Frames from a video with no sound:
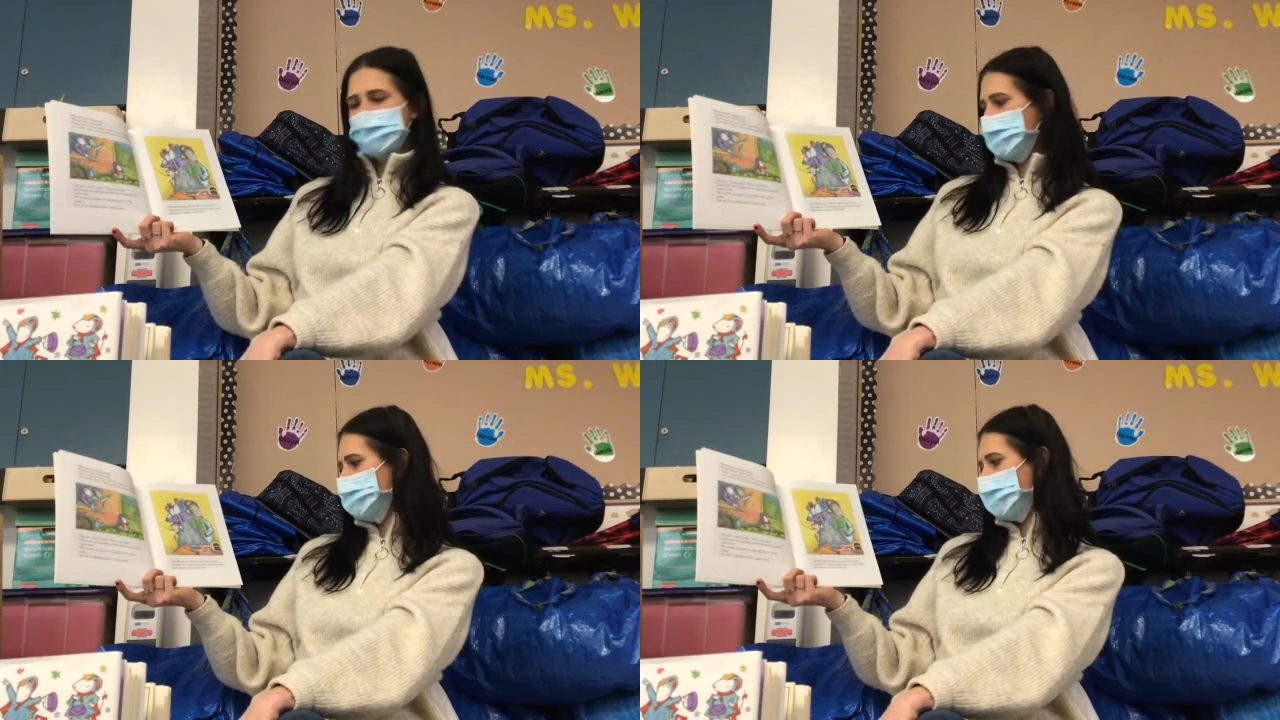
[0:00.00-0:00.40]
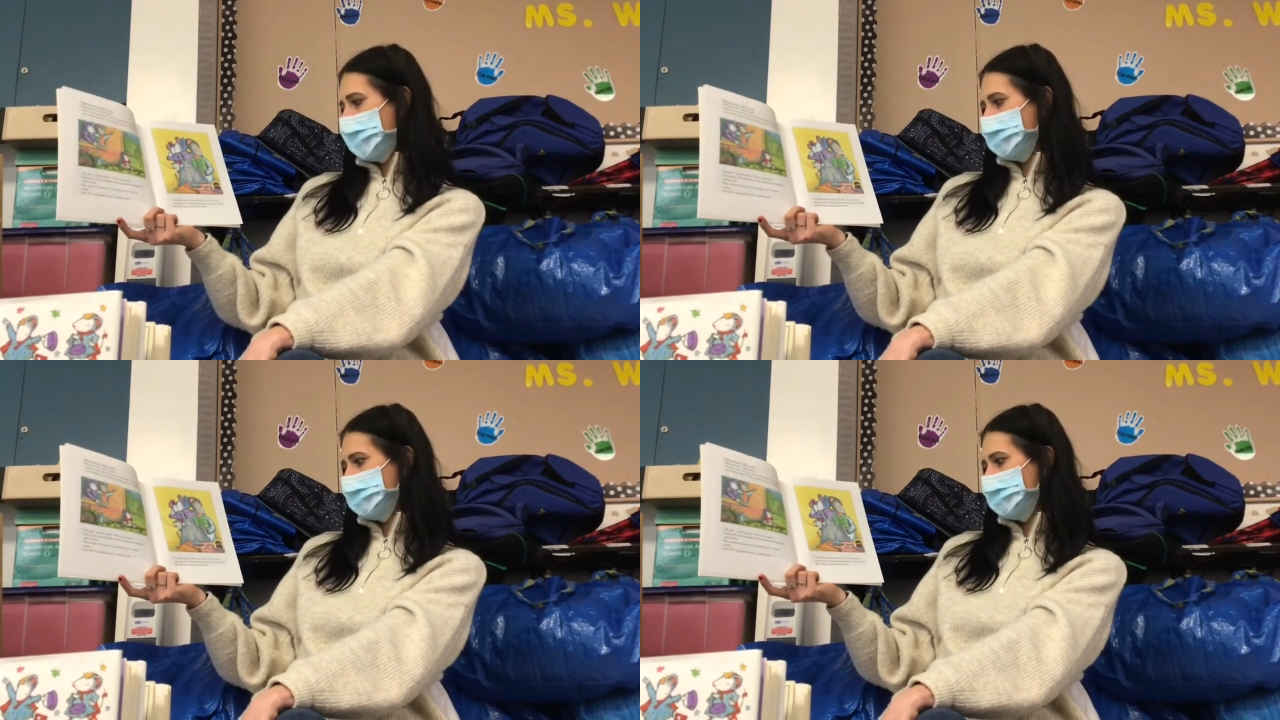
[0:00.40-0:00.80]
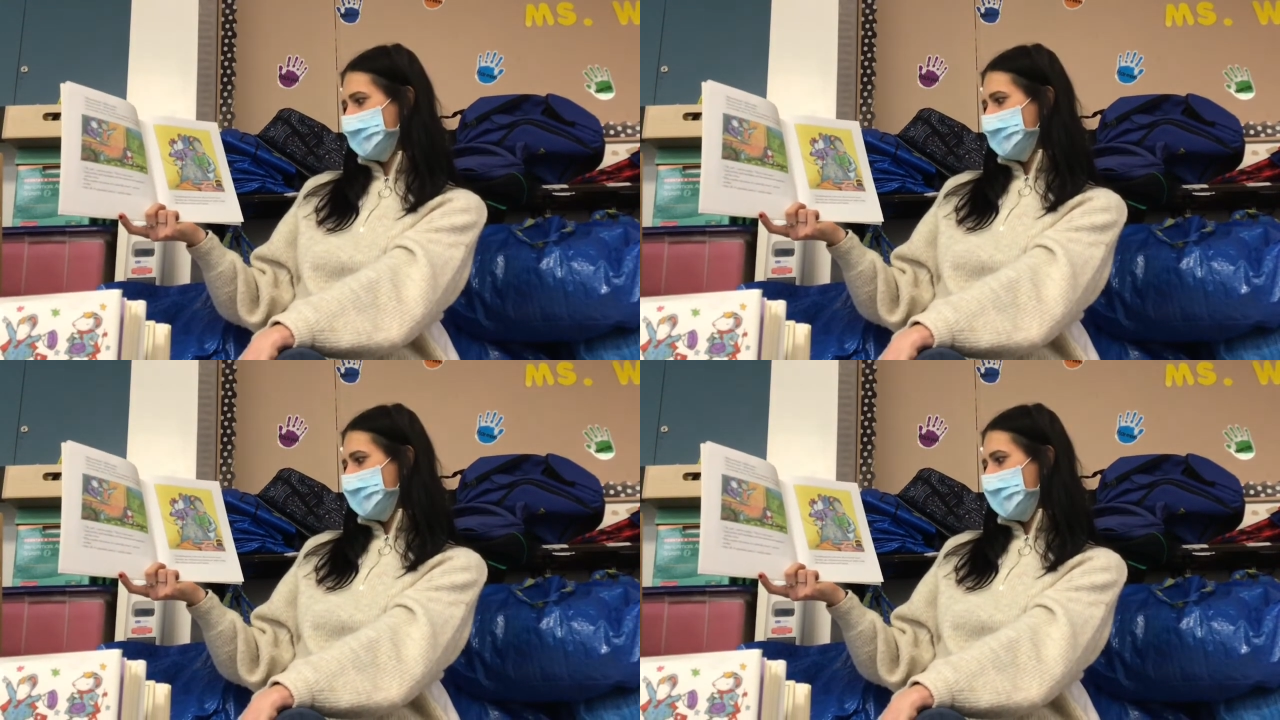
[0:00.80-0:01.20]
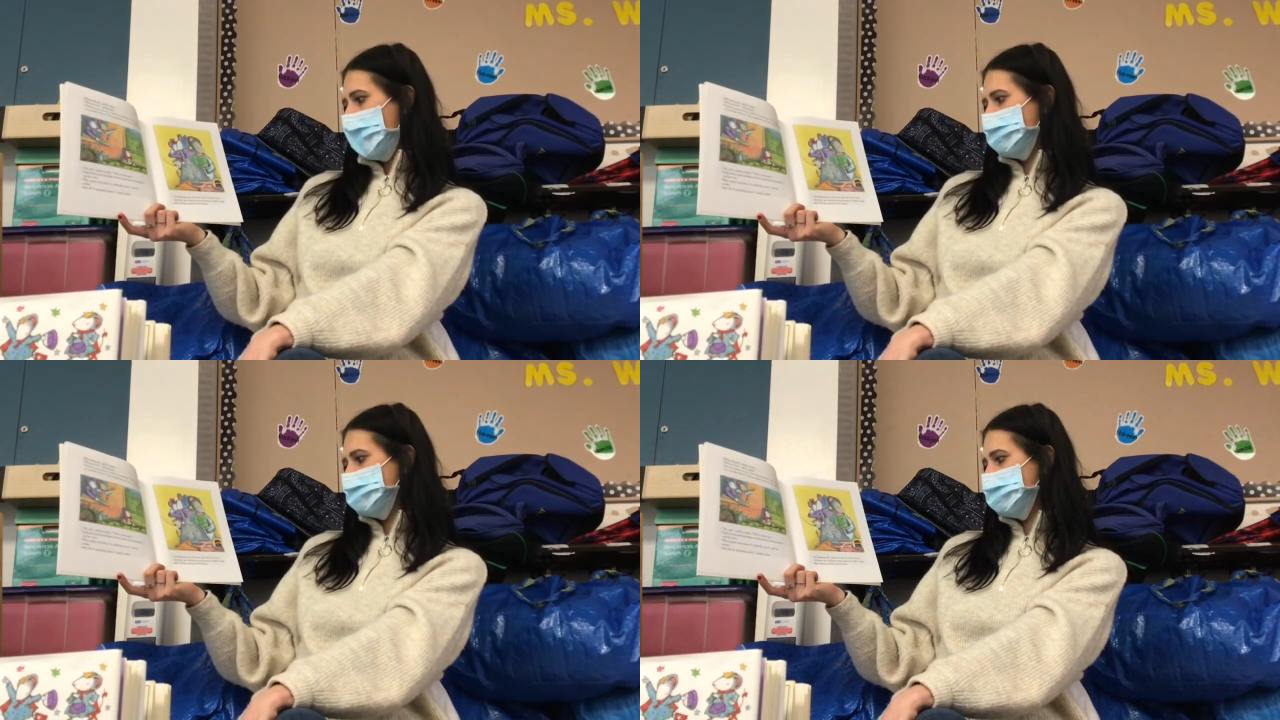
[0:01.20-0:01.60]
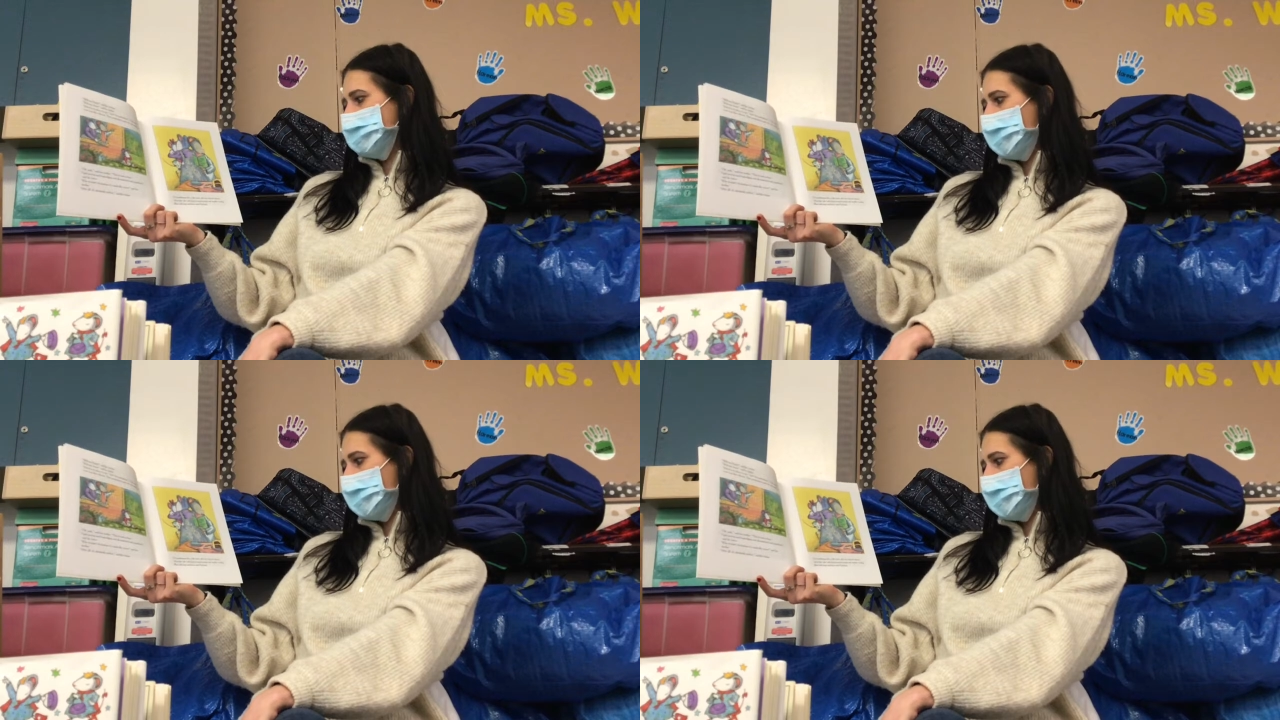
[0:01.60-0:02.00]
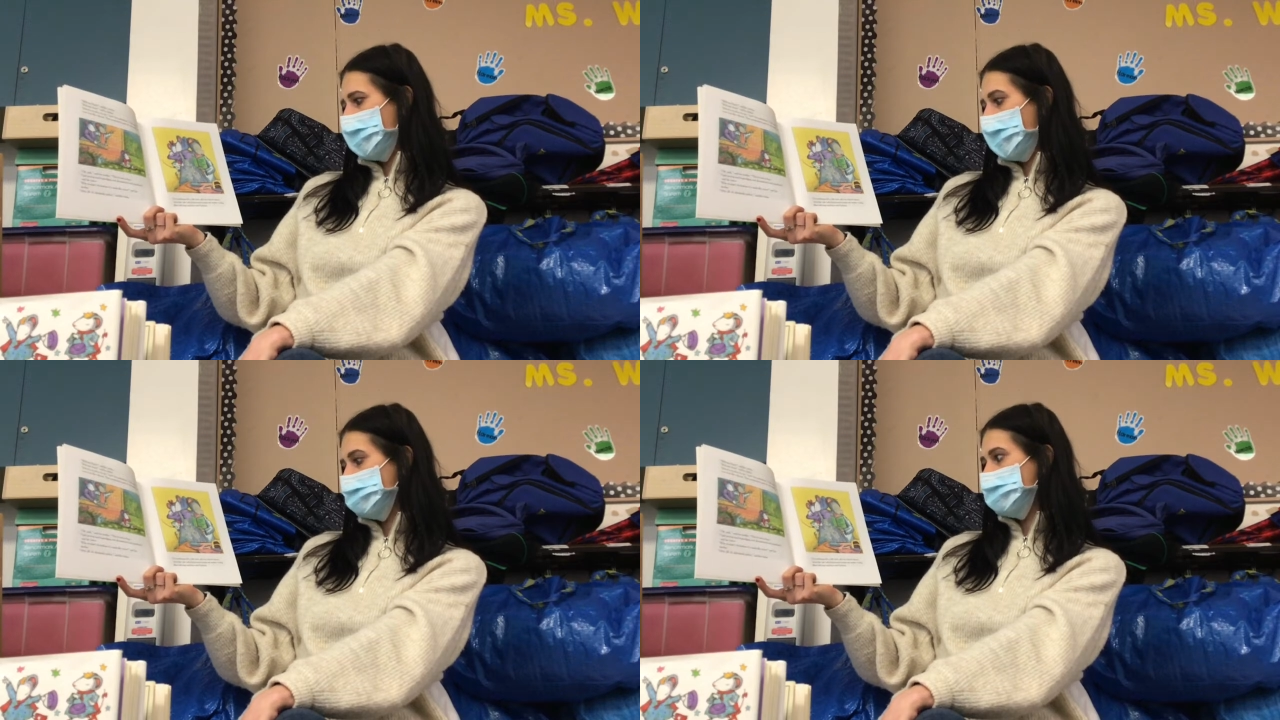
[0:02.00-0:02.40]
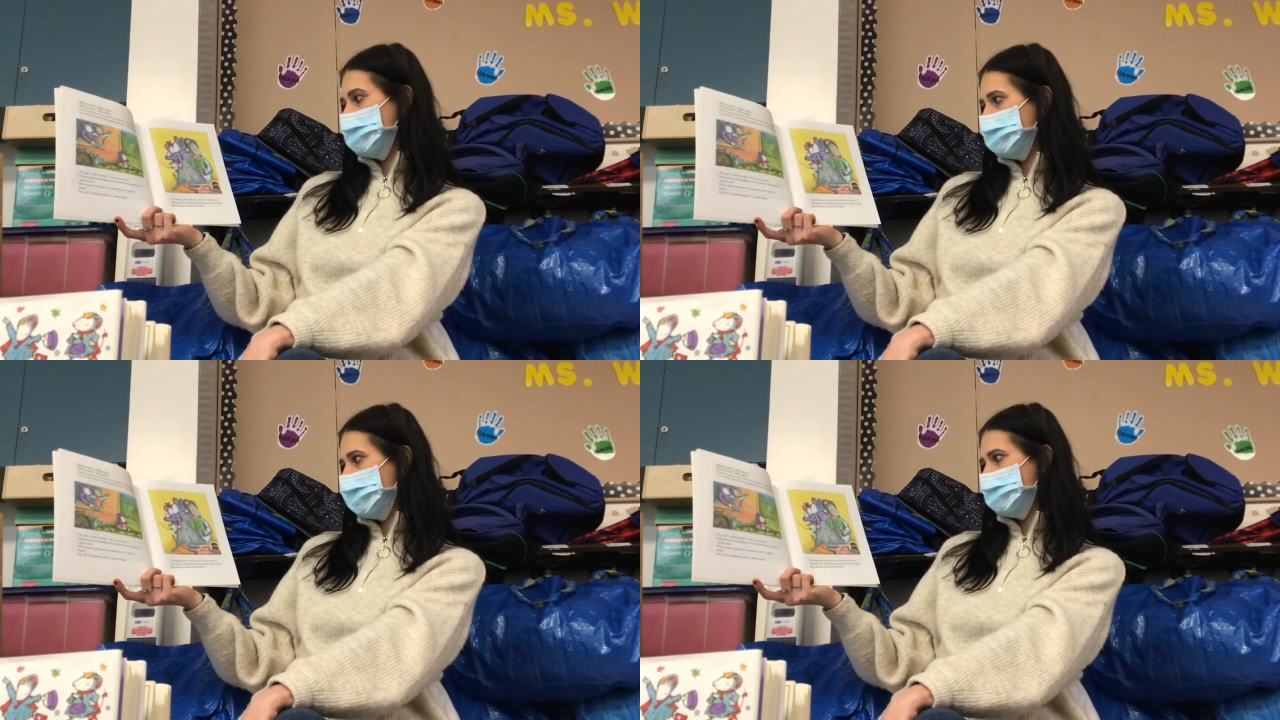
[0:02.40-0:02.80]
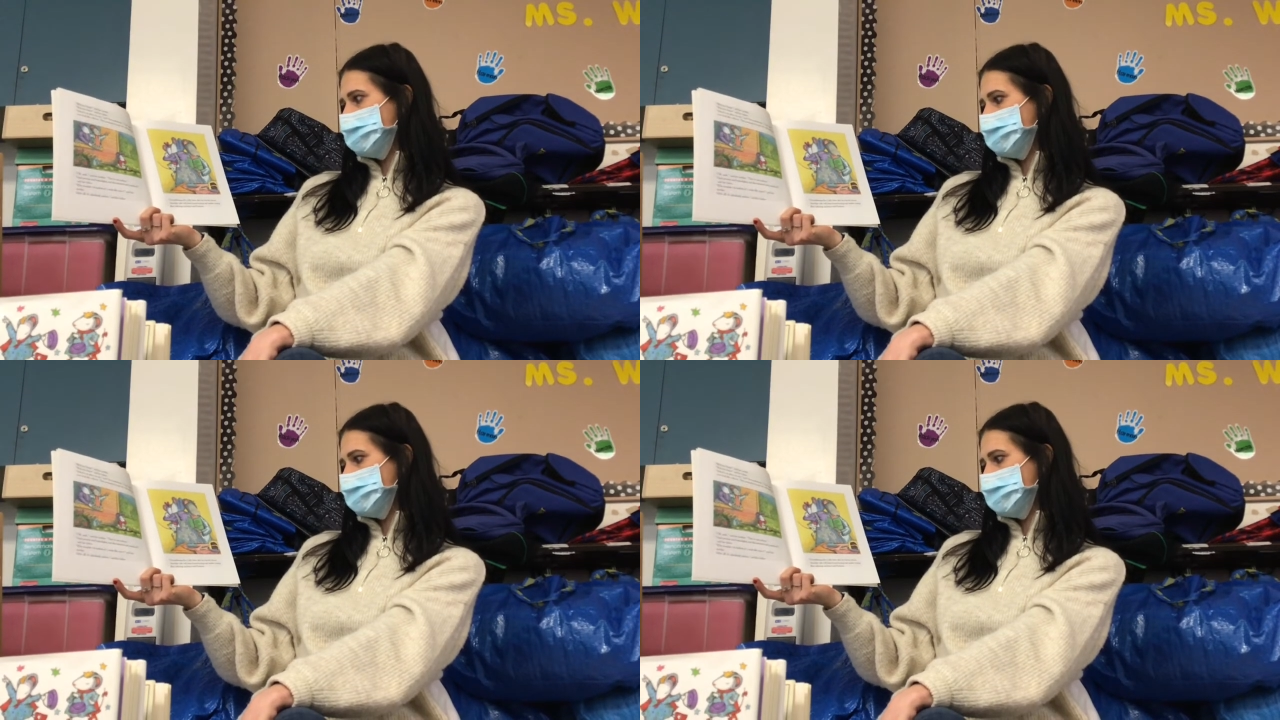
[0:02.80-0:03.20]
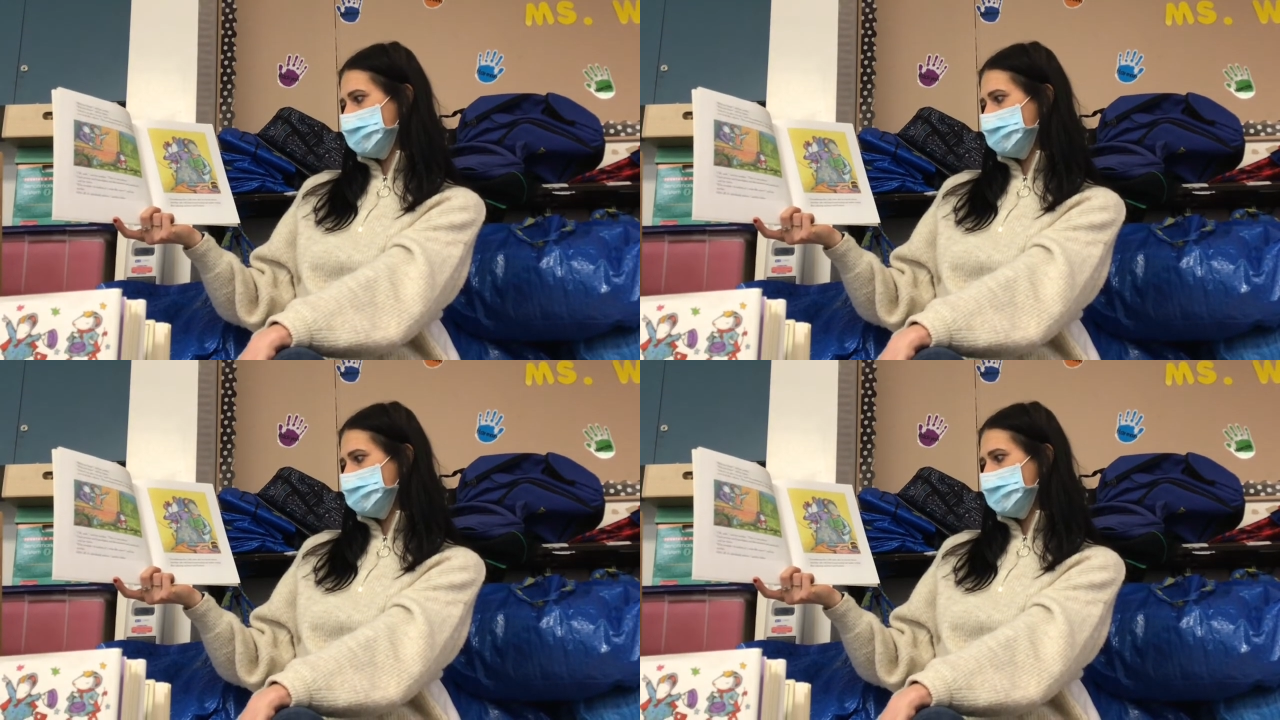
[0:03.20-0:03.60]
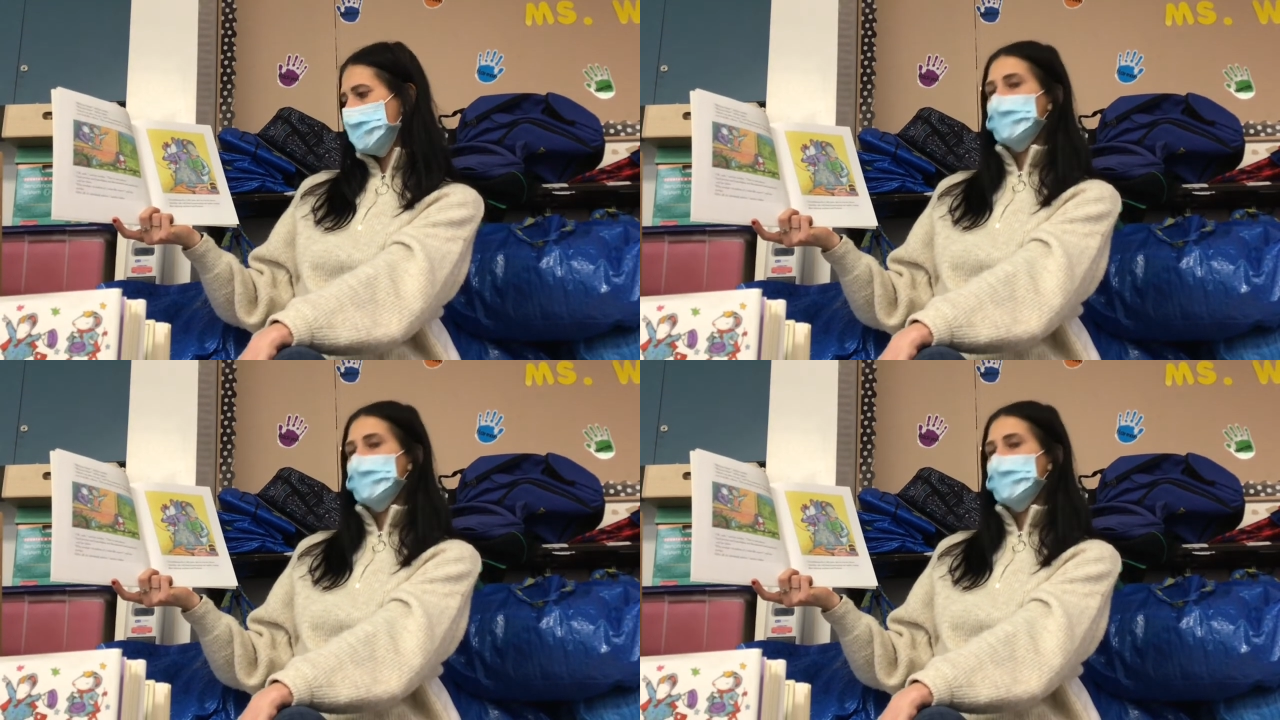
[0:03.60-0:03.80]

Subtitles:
bit better after her favorite dessert,